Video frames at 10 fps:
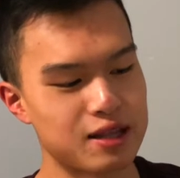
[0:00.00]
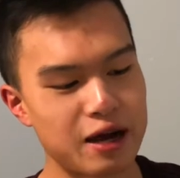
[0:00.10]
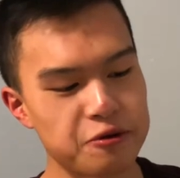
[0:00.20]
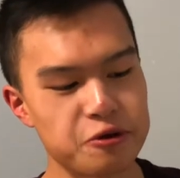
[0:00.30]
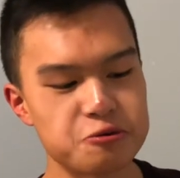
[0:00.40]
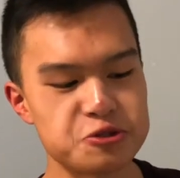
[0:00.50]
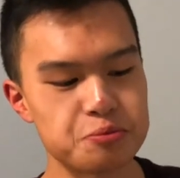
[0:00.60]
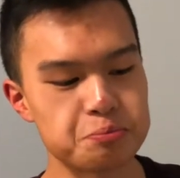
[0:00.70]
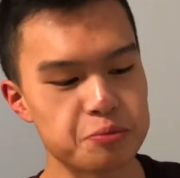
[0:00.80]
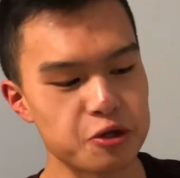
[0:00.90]
allow you to
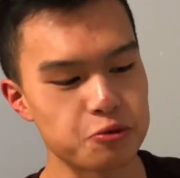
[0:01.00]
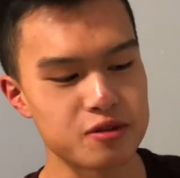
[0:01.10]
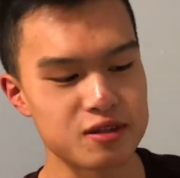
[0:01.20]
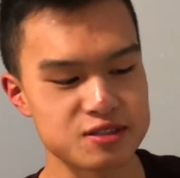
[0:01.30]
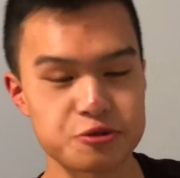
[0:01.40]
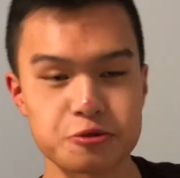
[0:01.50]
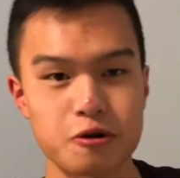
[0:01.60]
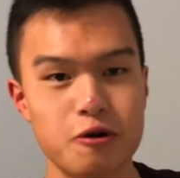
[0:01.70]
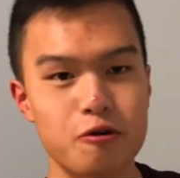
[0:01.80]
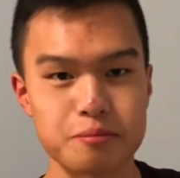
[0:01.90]
mute this
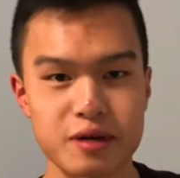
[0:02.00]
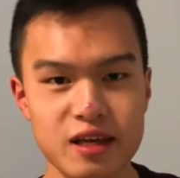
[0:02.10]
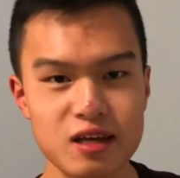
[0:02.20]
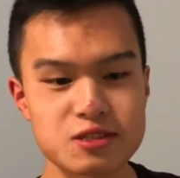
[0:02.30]
Google Home Mini.